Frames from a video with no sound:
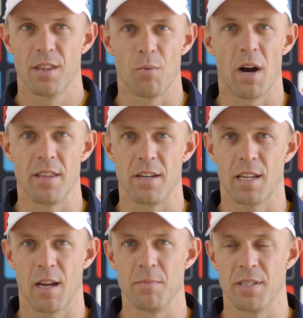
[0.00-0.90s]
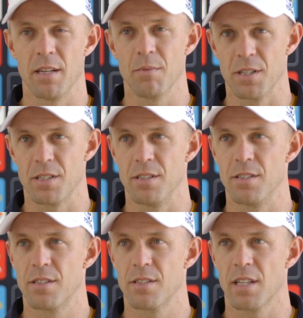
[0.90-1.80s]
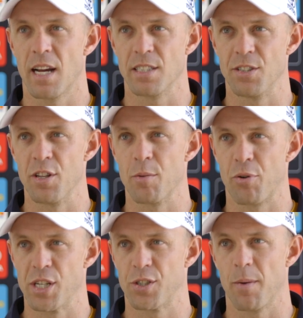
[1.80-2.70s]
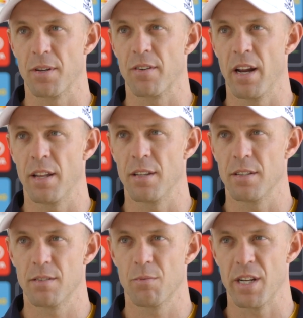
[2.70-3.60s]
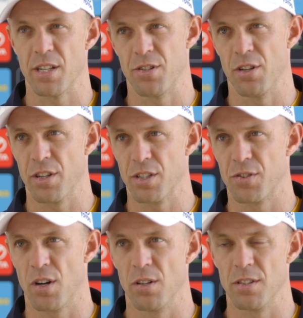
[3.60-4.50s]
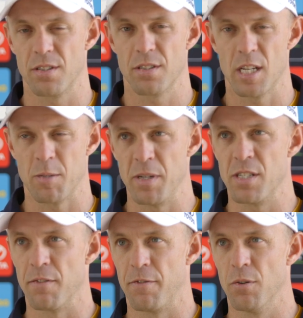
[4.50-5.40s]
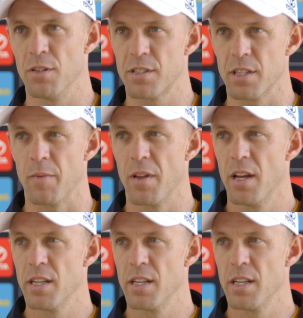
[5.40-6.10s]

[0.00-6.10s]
the way that it comes in, which is largely due to the pressure up the ground that we can certainly control as, as mids and forwards to